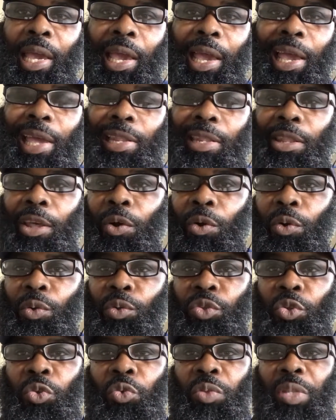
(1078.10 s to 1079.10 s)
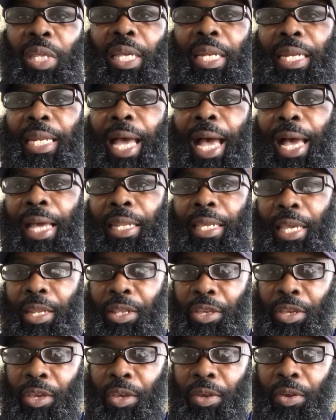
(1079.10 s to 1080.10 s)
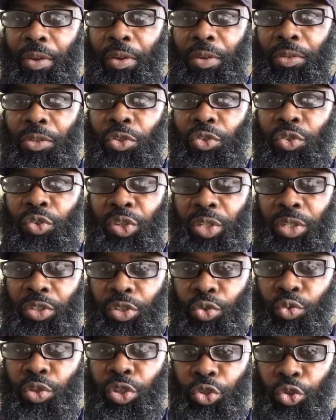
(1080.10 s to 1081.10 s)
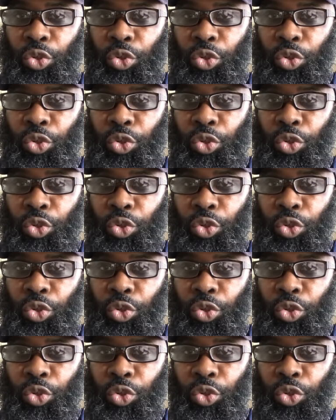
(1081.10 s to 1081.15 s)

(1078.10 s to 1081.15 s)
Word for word: and those who did not adhere to the, to the